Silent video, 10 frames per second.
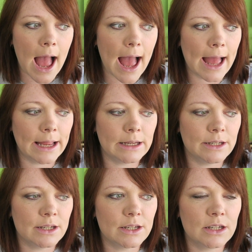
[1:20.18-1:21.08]

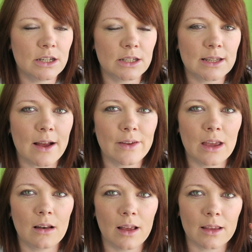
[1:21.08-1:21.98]
and just have
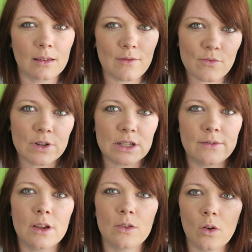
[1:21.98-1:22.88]
it like in front
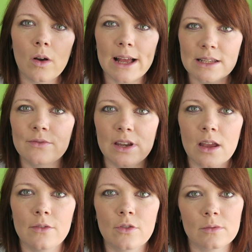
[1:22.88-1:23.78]
of you, not as a
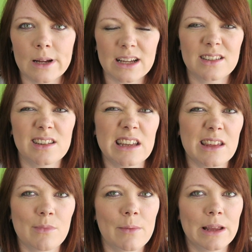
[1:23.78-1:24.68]
video format because I know
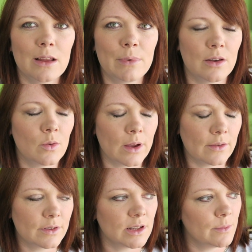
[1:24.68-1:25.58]
that might be a little bit
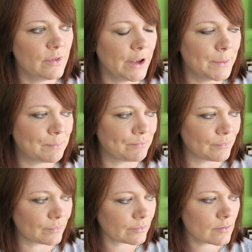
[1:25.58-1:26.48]
annoying for some of you.
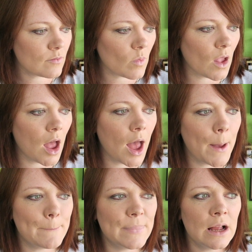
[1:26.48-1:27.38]

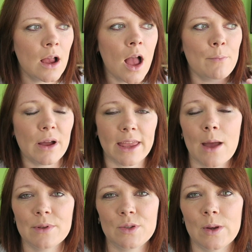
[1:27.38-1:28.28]
Um, but
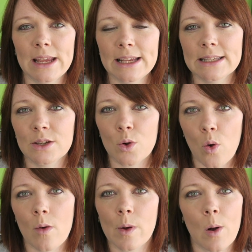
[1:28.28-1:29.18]
chemistry is the
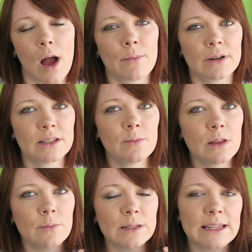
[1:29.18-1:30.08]
core requirement. Some
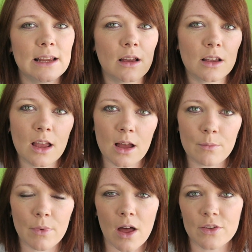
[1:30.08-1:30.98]
of them would say like
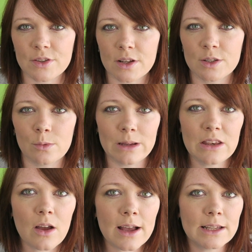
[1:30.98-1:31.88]
um, other science would be
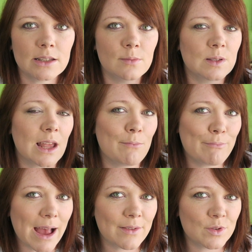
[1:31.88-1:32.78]
nice, some them say
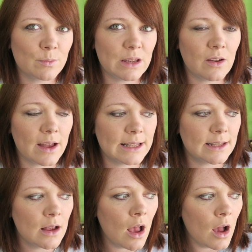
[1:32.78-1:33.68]
maths would be
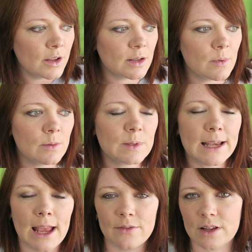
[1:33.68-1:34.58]
nice, some of them
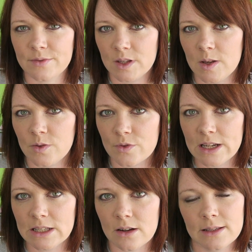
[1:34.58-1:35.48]
say you have to have
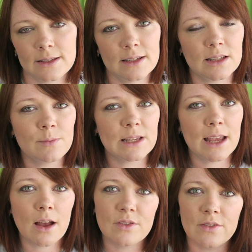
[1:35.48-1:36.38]
three sciences, some say
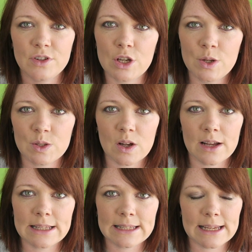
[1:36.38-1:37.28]
you have to have two
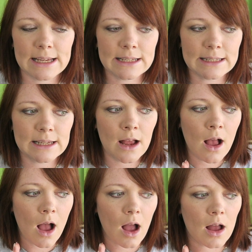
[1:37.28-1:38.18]
sciences,
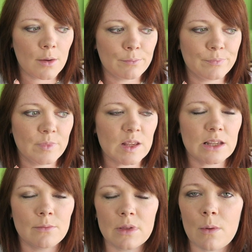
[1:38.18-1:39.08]
um,
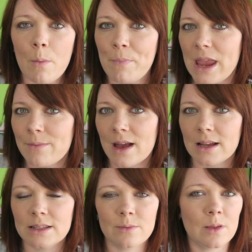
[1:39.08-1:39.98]
some of them are
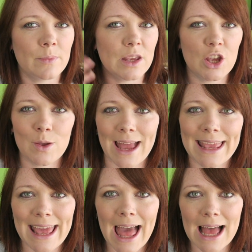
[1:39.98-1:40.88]
BMAT, some of them are
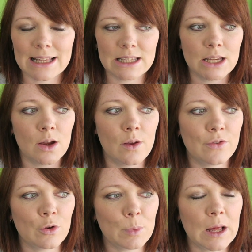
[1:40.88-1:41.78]
UK CAT. So
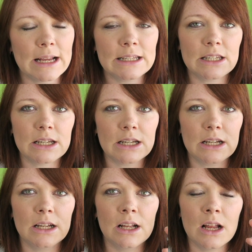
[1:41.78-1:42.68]
if you're applying
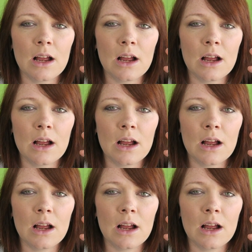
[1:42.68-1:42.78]
to